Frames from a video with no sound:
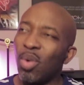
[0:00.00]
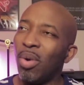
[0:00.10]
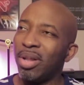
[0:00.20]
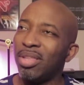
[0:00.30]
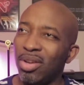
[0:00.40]

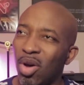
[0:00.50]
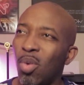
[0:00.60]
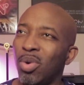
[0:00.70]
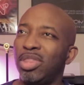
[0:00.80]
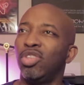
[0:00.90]
wanted to know
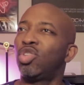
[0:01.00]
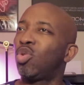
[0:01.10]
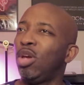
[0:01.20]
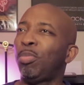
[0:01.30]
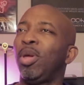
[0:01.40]
what this
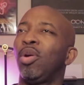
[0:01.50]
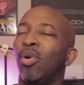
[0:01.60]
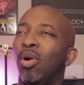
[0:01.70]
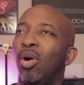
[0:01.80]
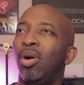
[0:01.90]
creepy
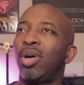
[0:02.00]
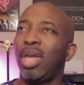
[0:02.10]
girl,